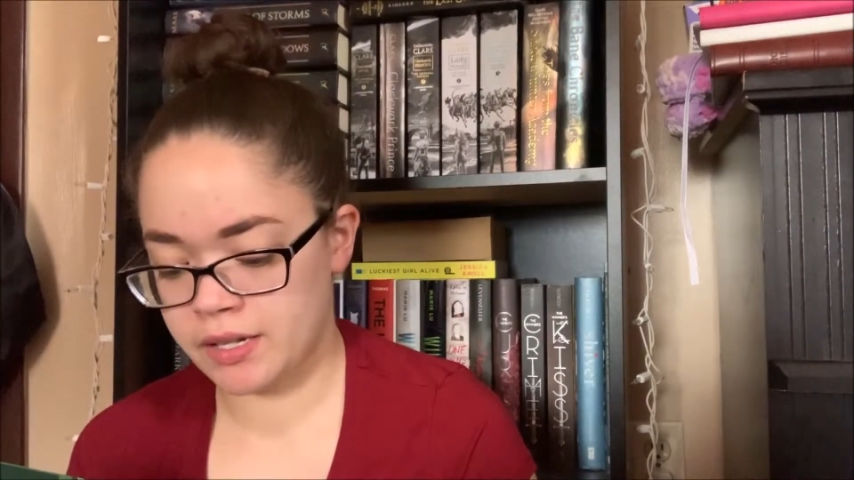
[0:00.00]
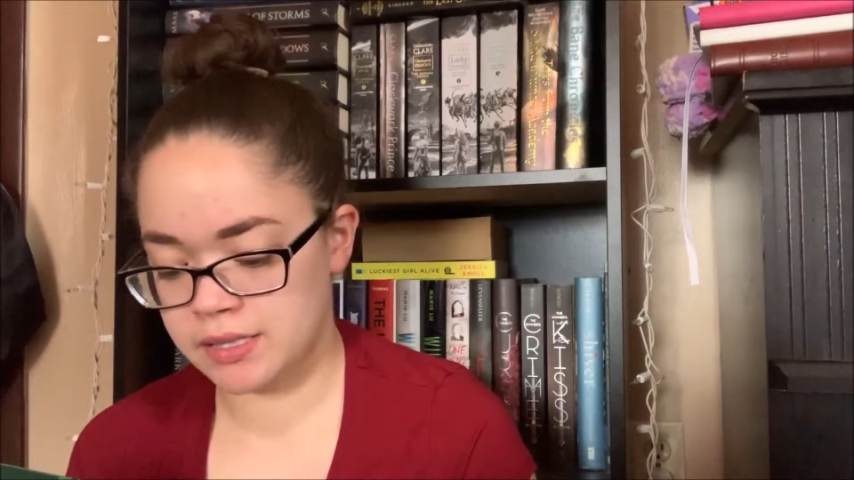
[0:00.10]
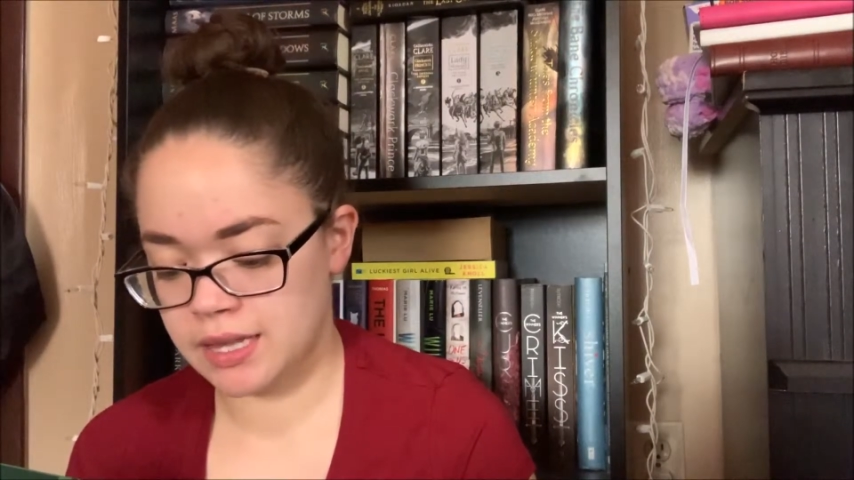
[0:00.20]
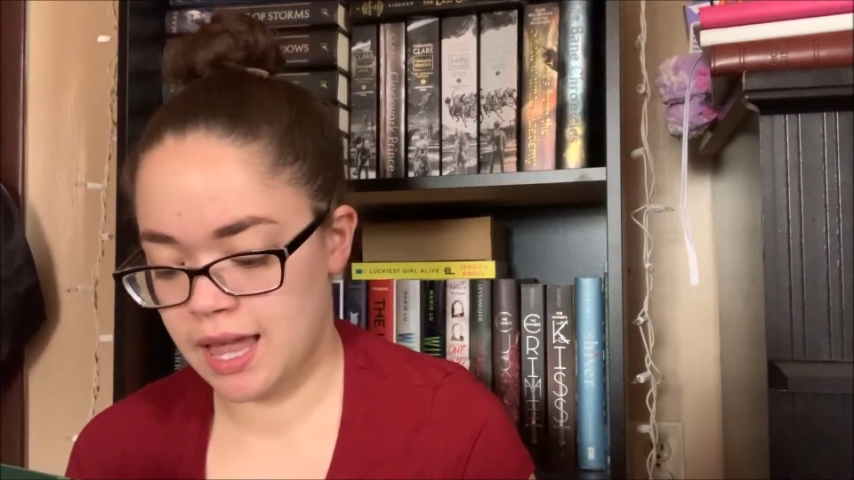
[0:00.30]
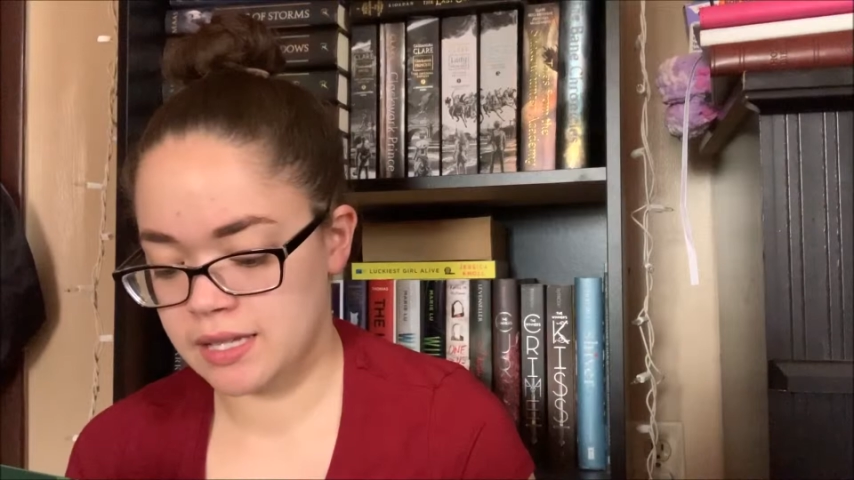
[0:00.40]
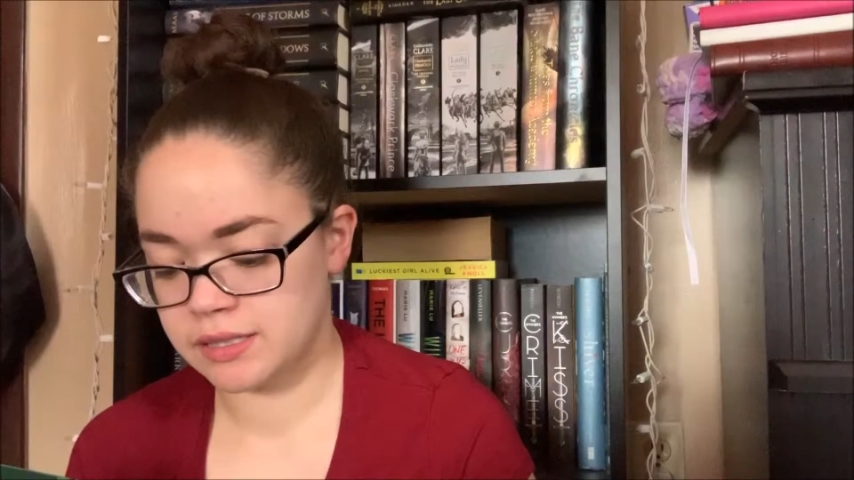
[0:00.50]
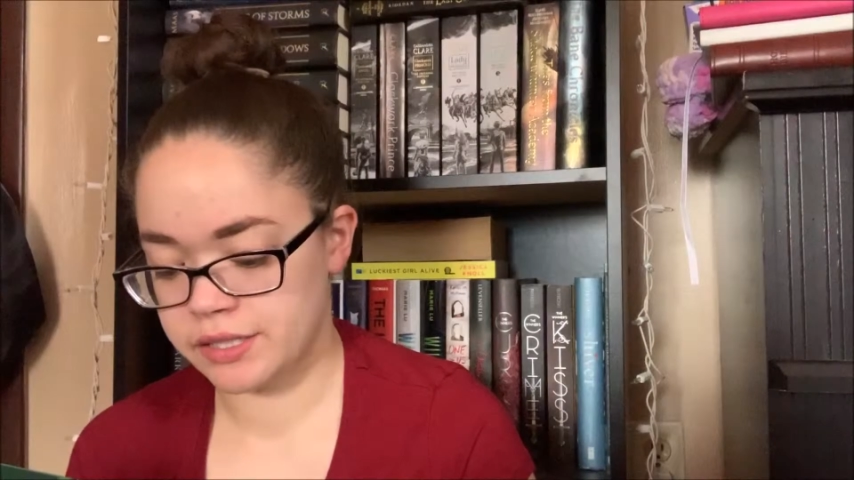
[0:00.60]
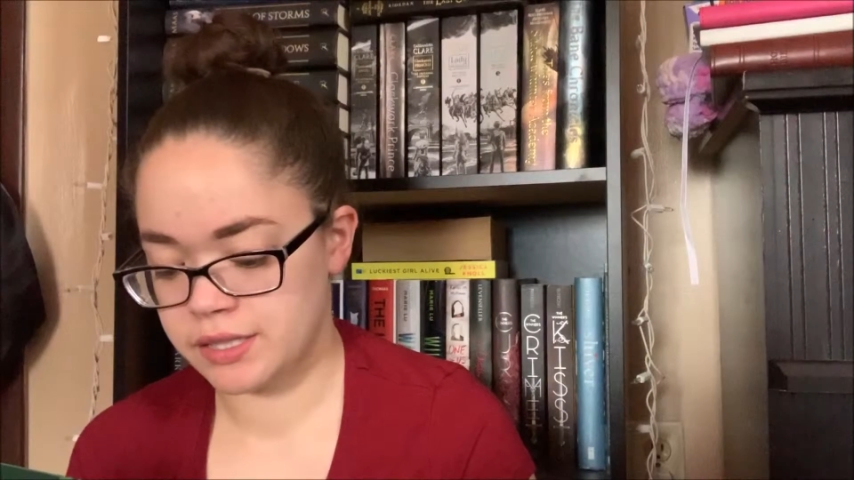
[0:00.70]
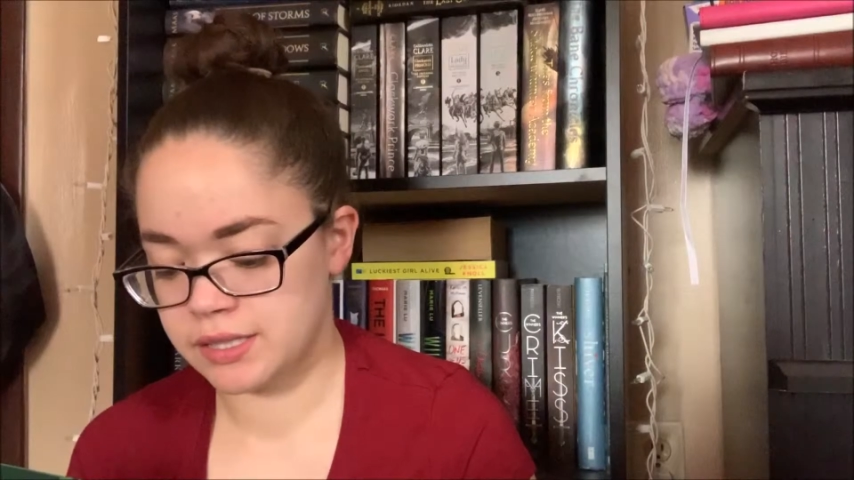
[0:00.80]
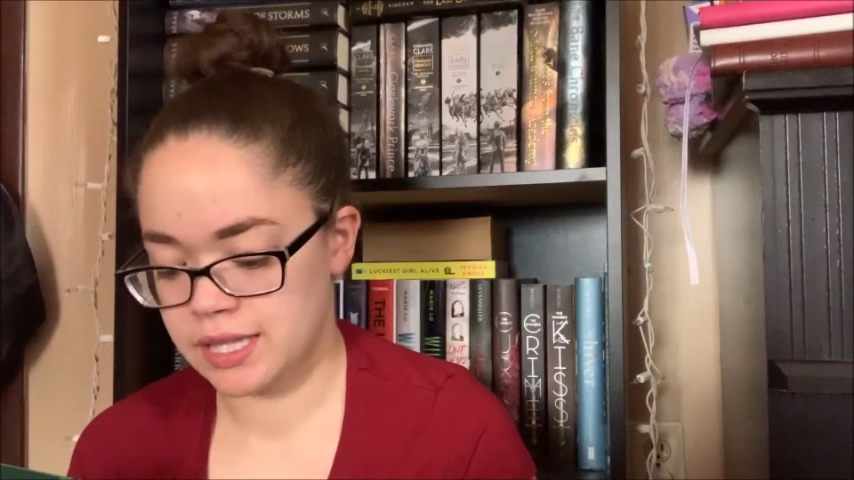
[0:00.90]
And is
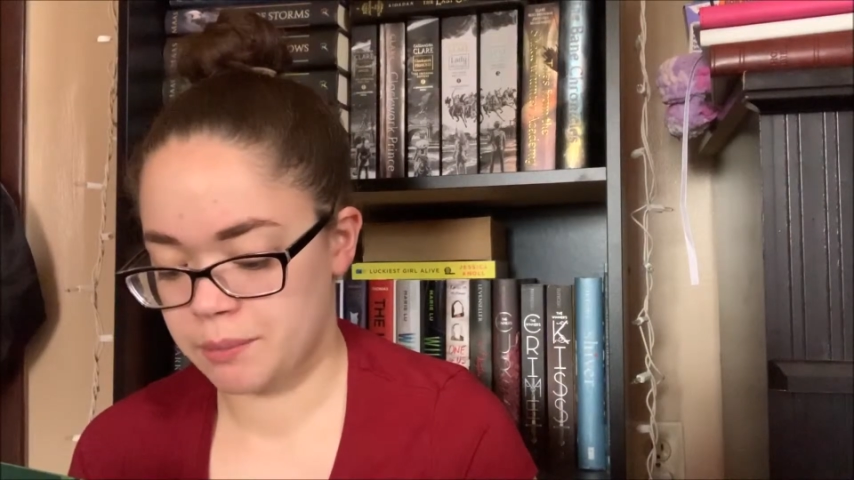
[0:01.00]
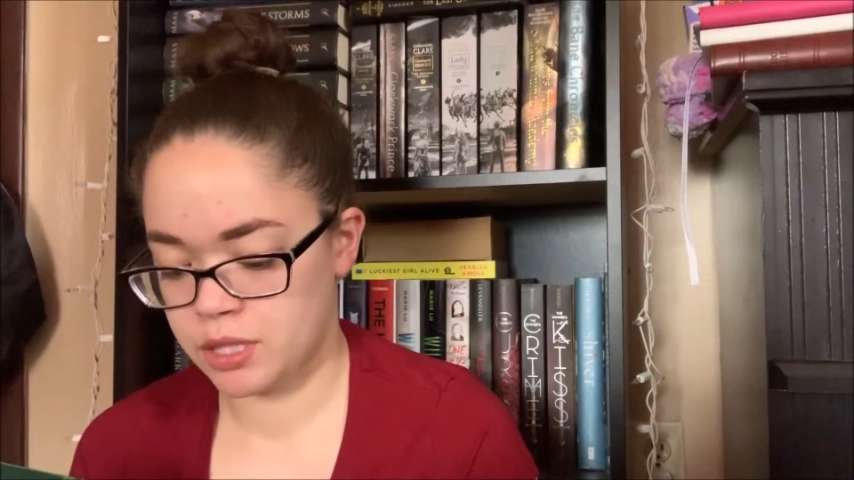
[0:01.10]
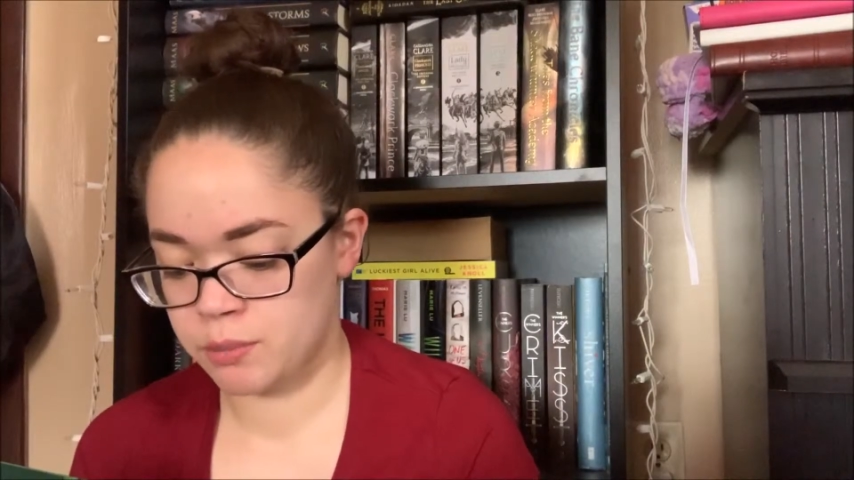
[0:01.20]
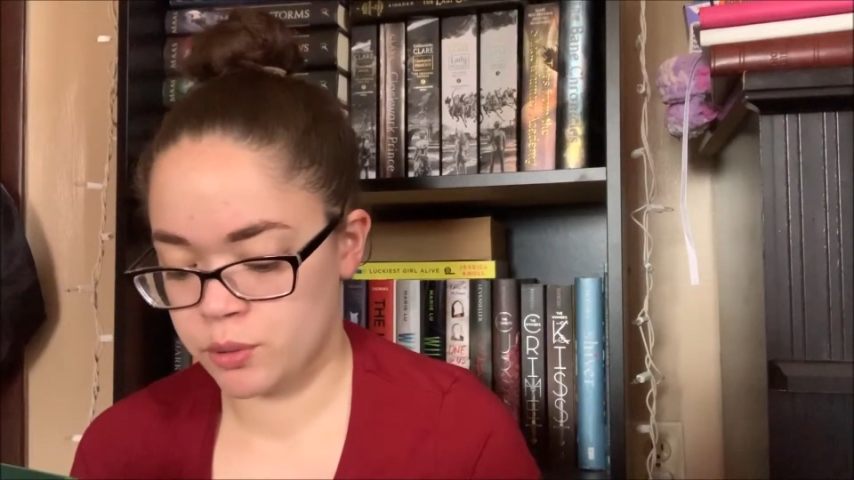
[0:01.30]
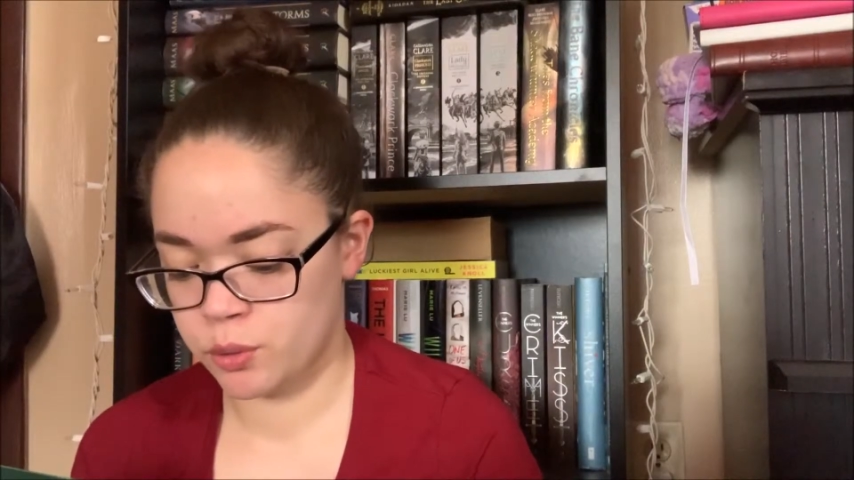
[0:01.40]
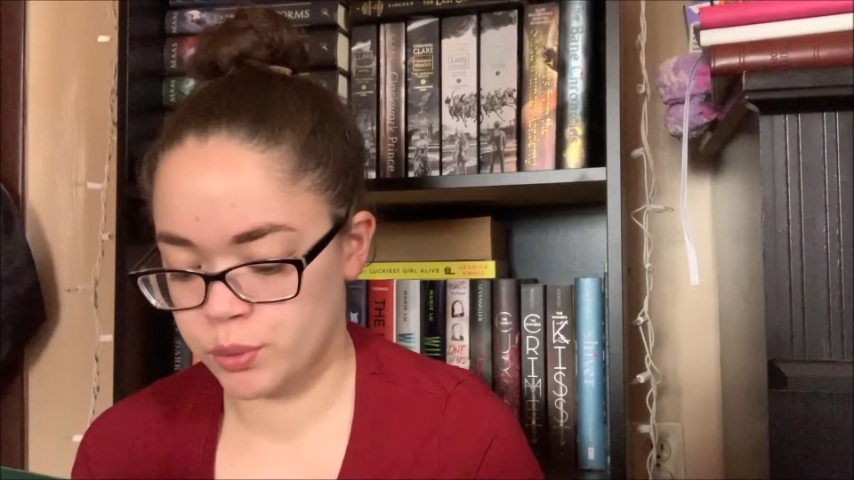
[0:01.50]
Alastor the same demon who